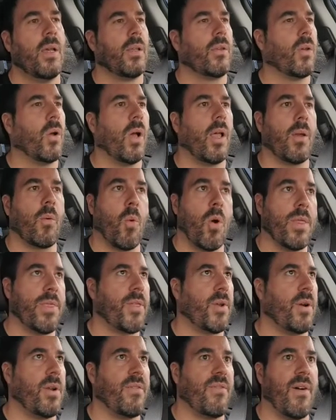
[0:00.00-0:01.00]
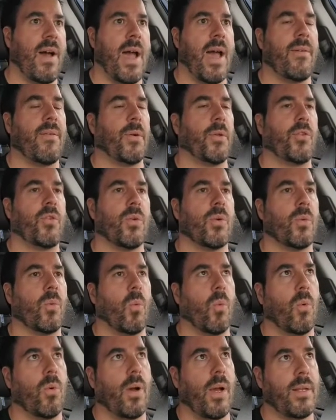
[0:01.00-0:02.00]
So like 135,
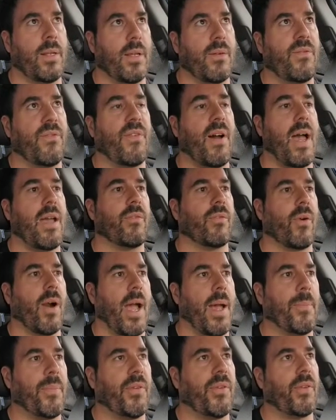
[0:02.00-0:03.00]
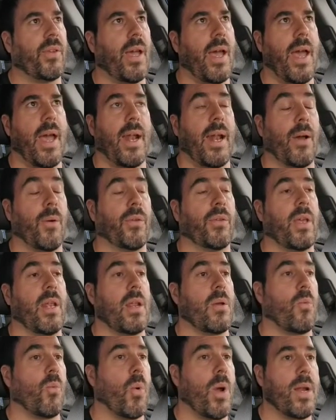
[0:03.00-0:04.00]
I did 5 reps and I was
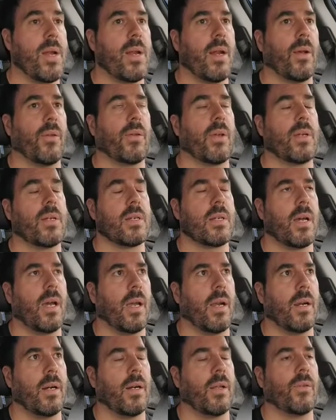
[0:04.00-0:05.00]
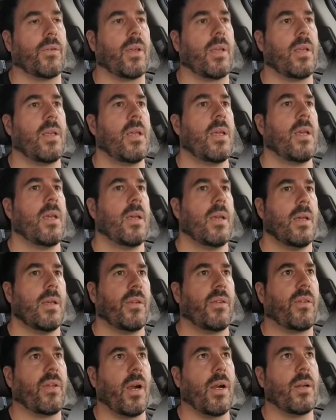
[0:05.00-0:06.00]
getting winded. I was getting tired. I was
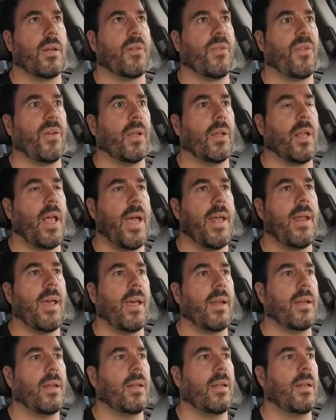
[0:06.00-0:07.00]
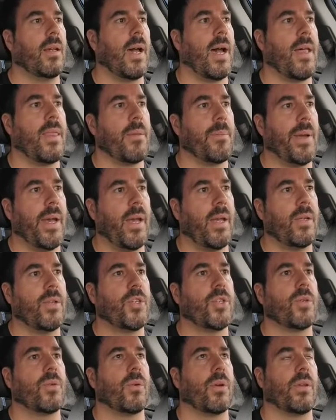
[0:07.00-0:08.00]
starting to feel lightheaded on the
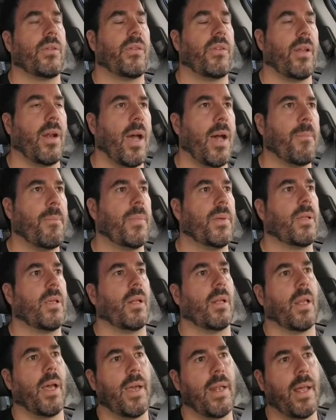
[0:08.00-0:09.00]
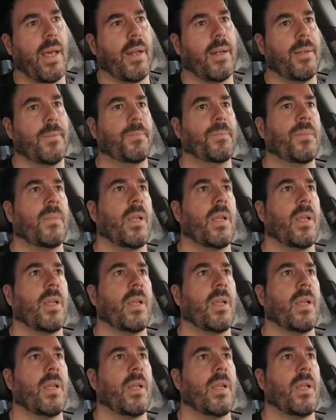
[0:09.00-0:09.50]
bench. I'd sit up, get lightheaded.